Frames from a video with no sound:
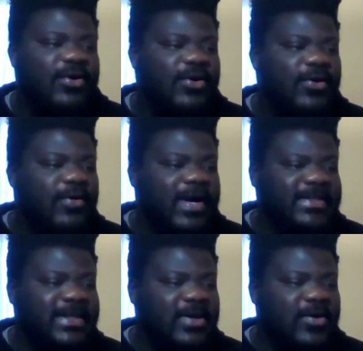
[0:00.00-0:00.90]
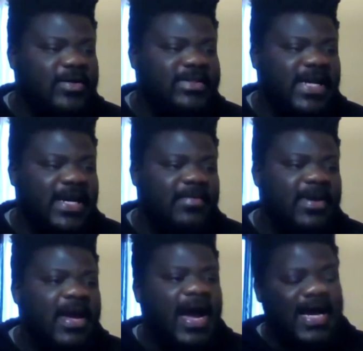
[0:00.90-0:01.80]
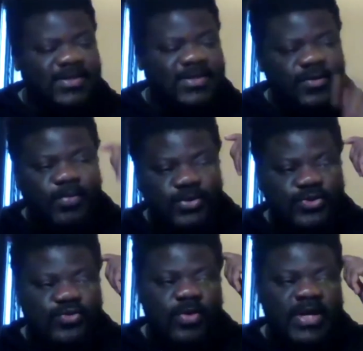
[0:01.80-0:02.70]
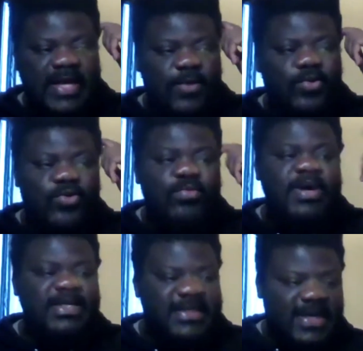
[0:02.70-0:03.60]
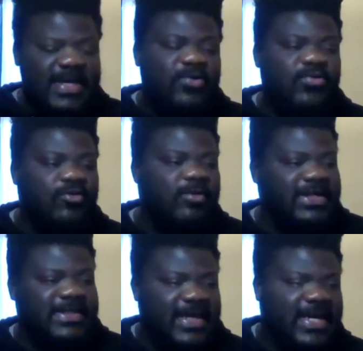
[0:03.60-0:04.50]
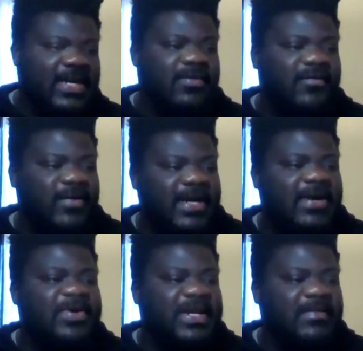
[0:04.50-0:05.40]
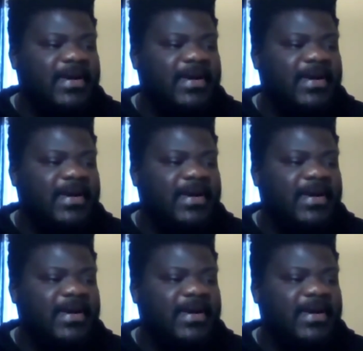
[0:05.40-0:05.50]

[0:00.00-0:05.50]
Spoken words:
quite a long time, as opposed to whether we'll maintain the good ones and kind of work away the